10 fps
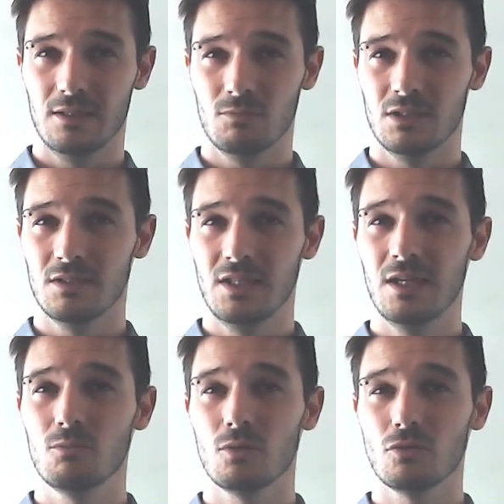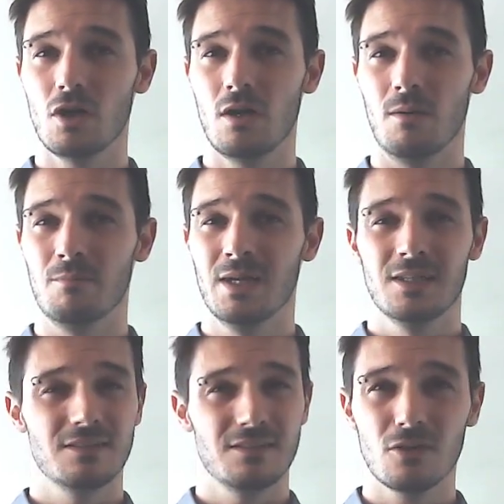And when the day will come,
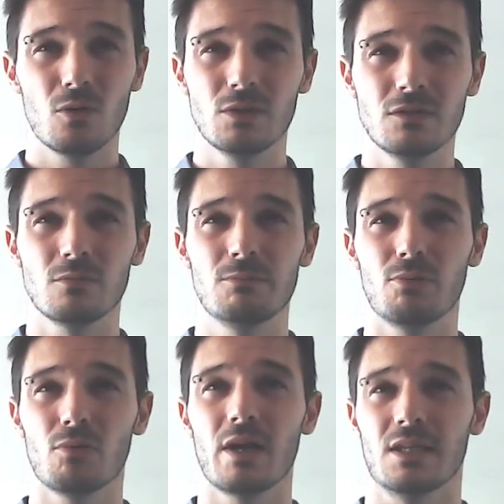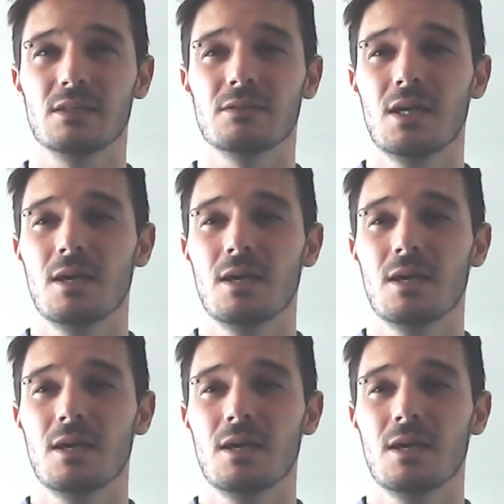it's not going to be pretty.